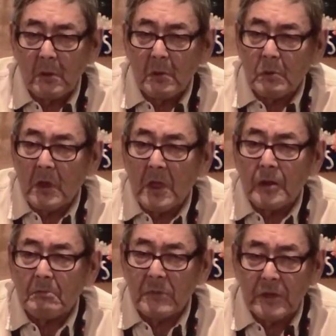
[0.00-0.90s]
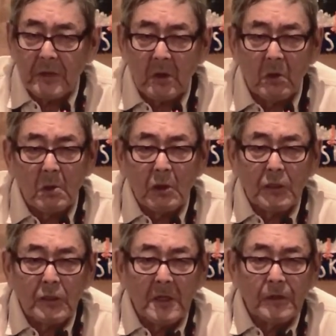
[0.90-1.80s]
had meeting all
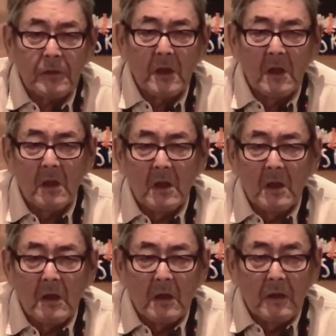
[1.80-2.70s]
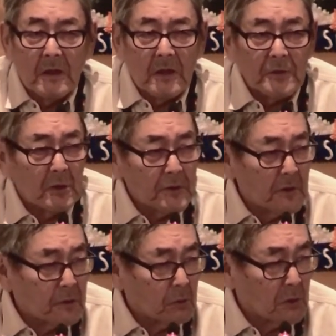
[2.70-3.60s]
night. They taught us we
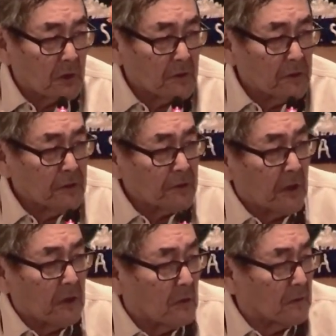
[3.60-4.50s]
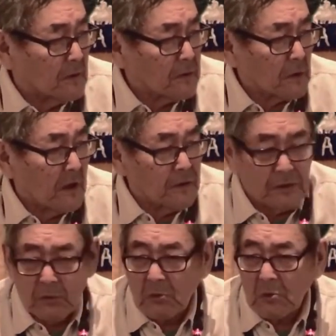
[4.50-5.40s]
got to stay on the side and we're
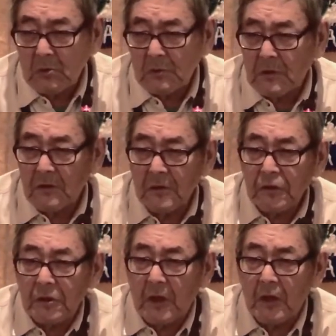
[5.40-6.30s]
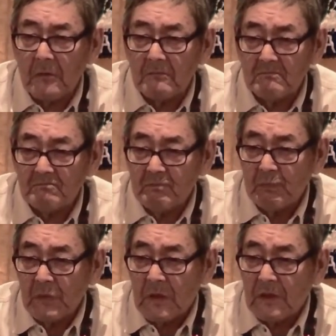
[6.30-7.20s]
going to listen.
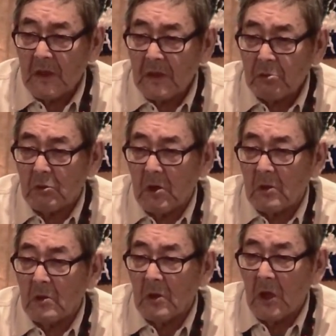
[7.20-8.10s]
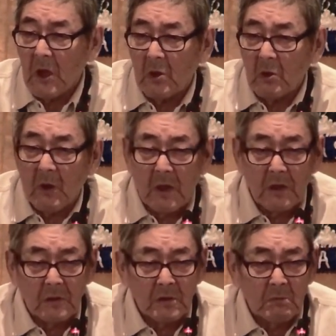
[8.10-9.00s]
And that's how I
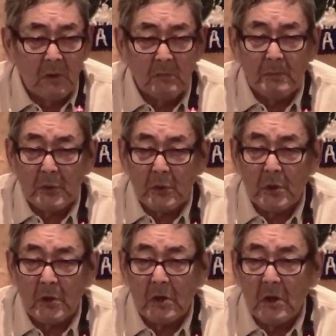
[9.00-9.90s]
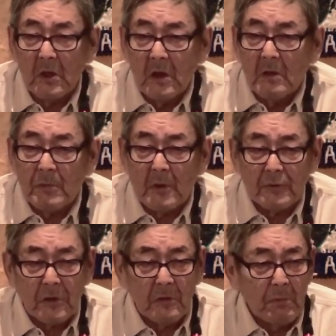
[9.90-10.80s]
remember about the
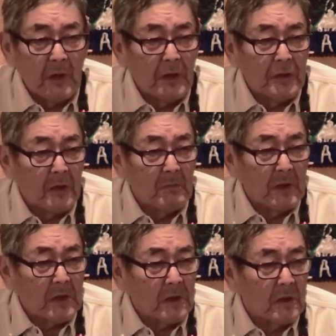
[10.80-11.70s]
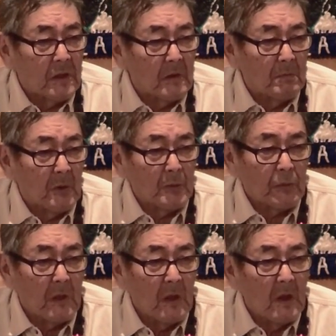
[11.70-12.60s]
pandemic and about
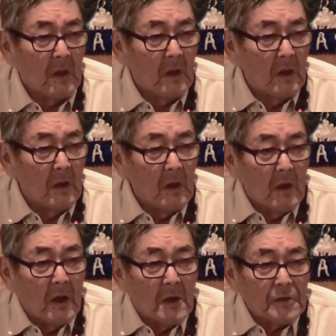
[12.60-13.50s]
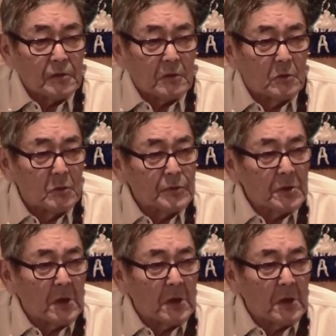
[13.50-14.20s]
us losing